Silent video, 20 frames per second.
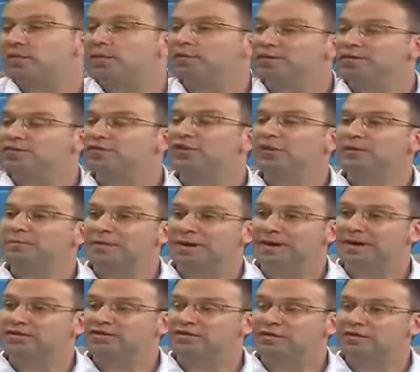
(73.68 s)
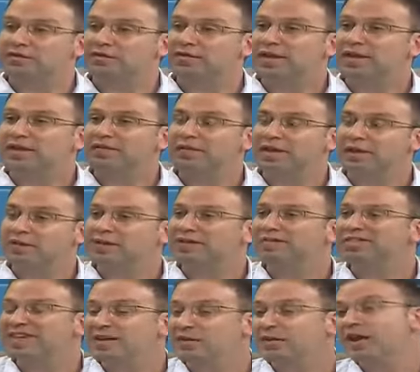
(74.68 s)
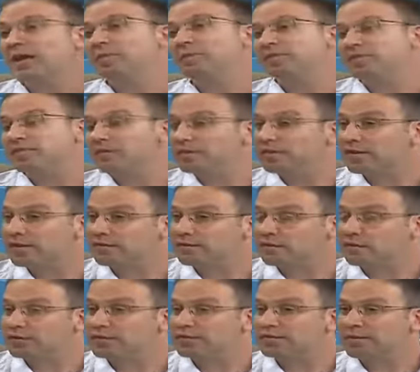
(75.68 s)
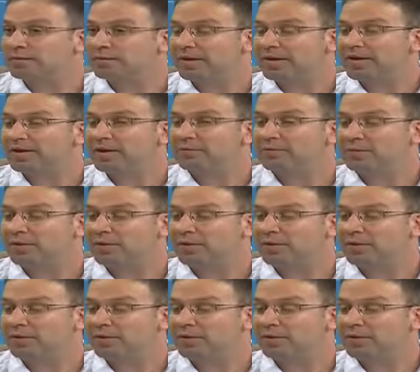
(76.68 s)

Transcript: where we treat patients that have had a single episode that have caused their pain and